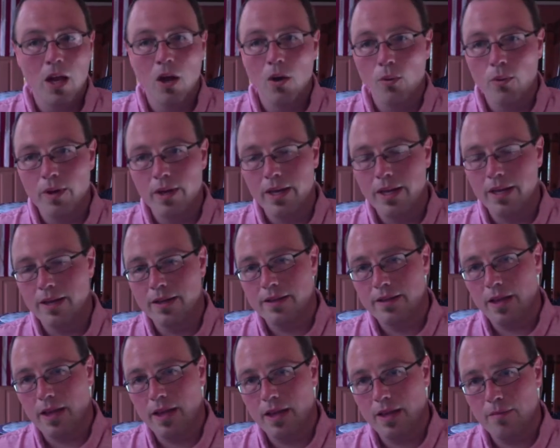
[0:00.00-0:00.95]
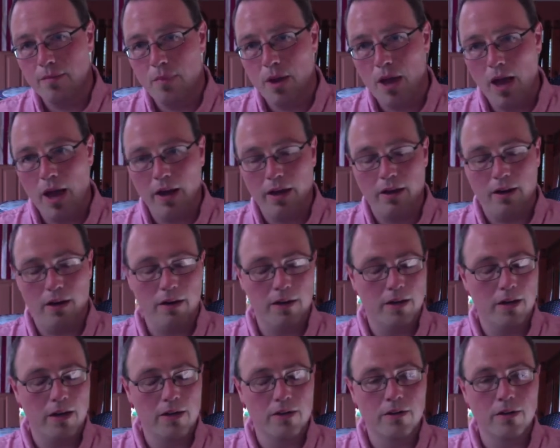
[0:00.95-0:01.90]
We need to take back our
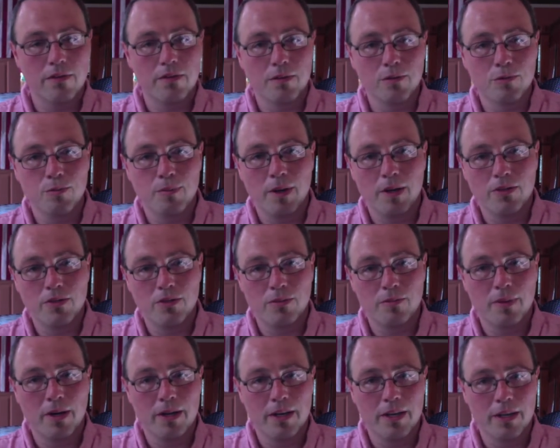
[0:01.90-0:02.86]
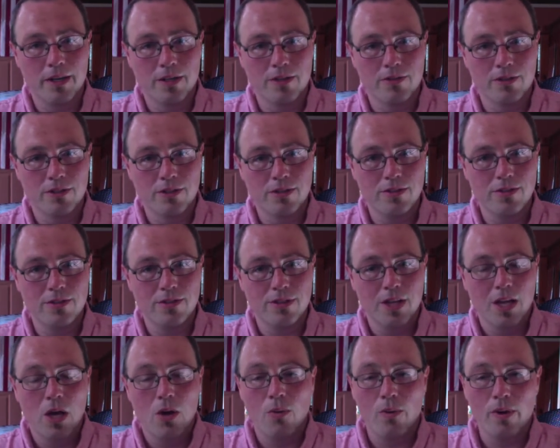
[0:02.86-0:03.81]
country from special money interests.
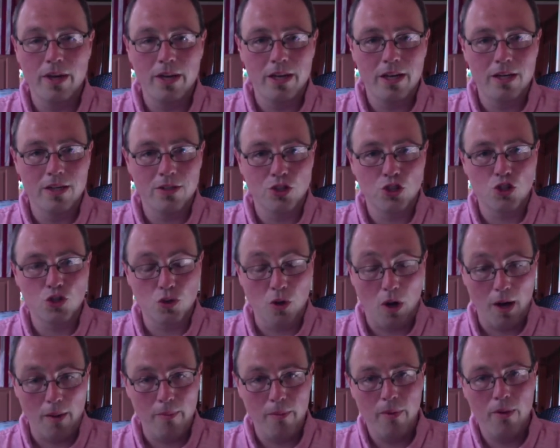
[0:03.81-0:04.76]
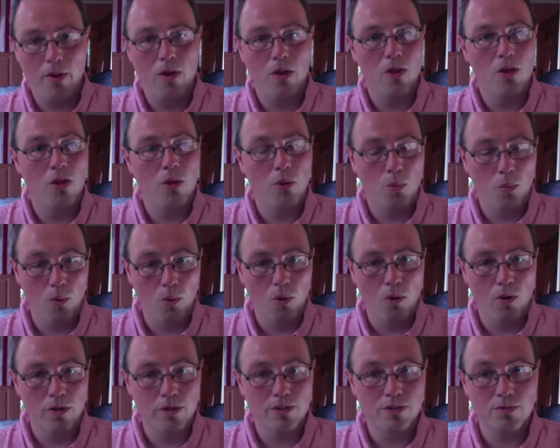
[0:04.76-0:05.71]
We need to stop the
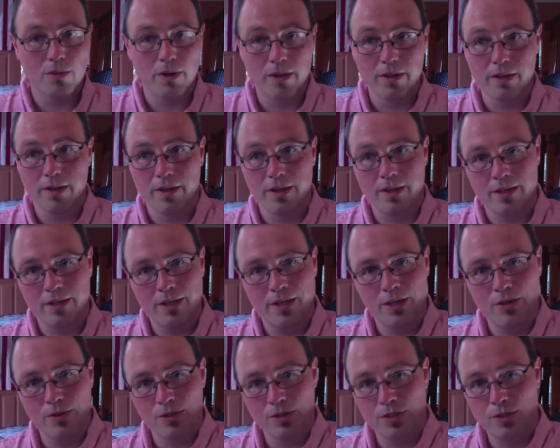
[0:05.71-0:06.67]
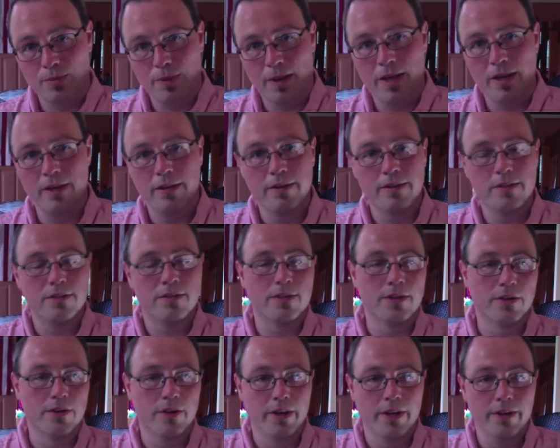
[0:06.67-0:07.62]
wars rather than continue to expand into
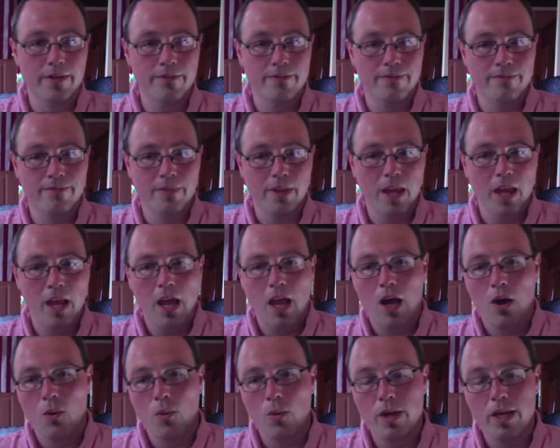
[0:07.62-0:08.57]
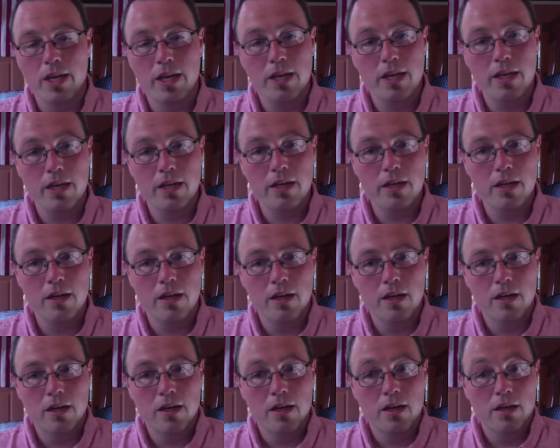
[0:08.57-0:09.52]
Syria. We need
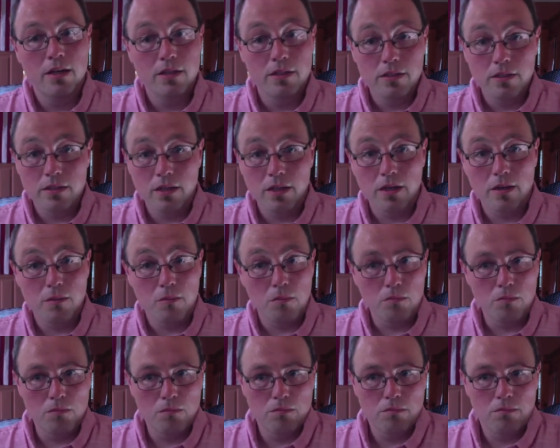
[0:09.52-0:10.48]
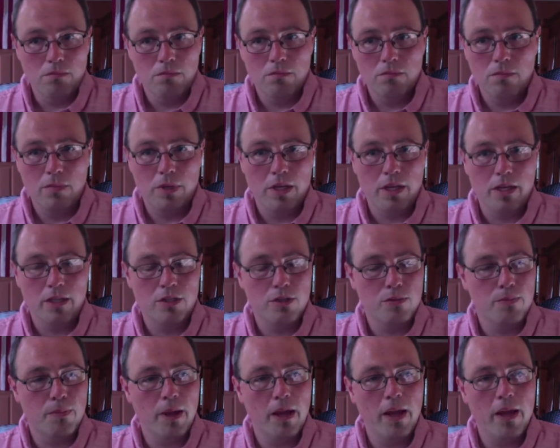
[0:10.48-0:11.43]
to
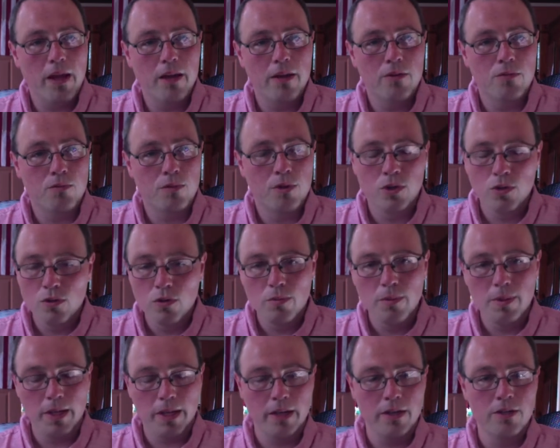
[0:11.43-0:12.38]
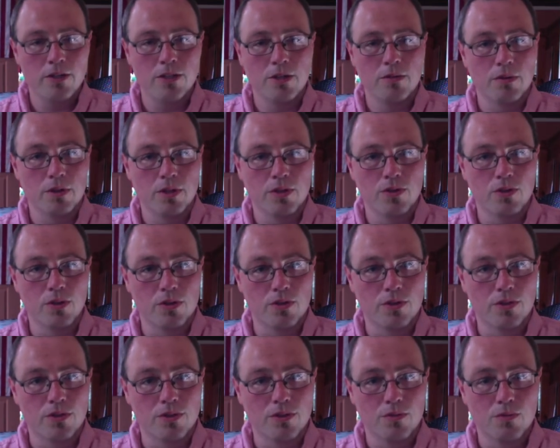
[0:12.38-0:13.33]
expand renewable energy
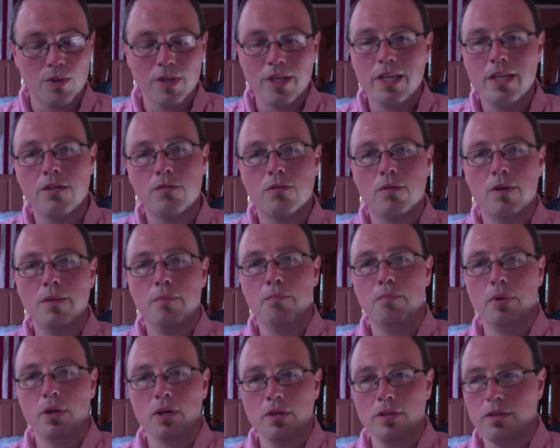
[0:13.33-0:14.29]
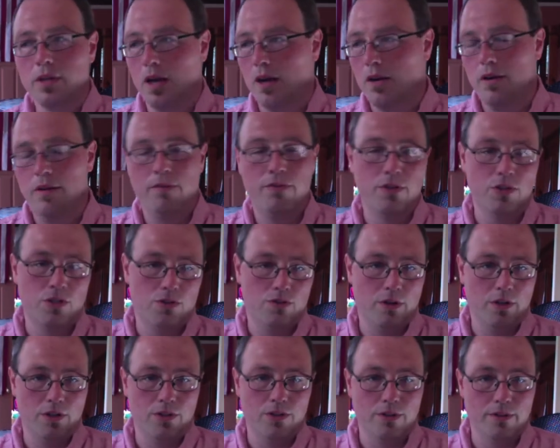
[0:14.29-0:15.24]
resources. We need to rebuild our
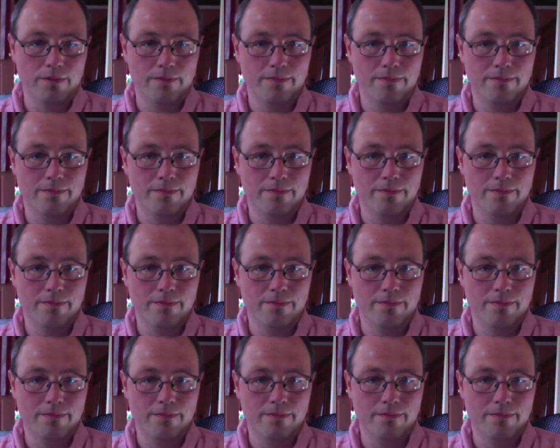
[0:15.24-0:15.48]
infrastructure.